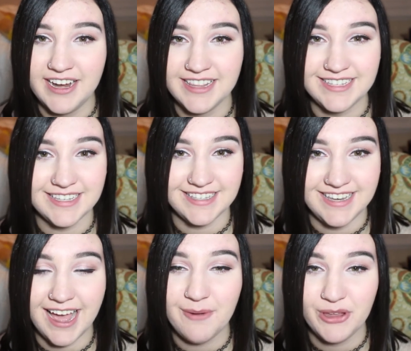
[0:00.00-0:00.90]
This is
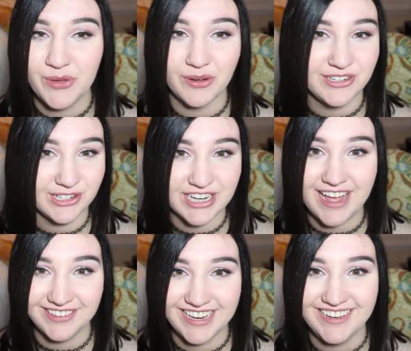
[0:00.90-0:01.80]
not what you want your
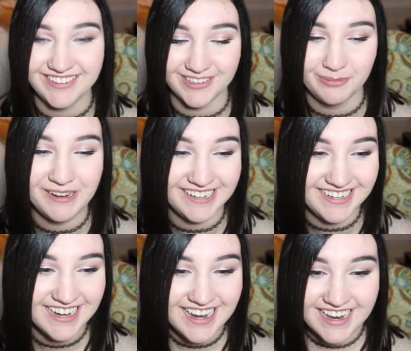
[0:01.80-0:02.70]
child to hear,
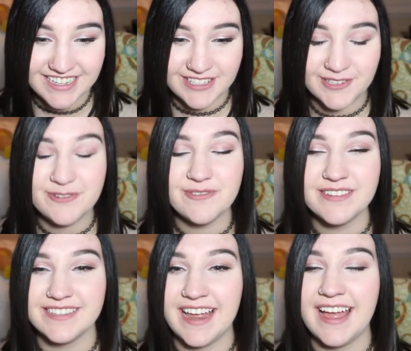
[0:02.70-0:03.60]
but school
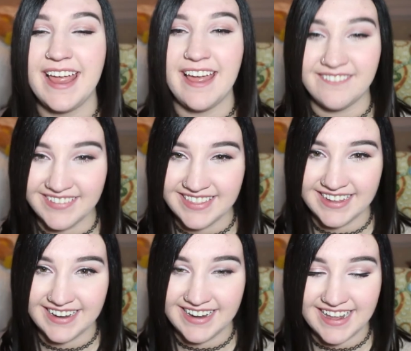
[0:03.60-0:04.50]
is not everything.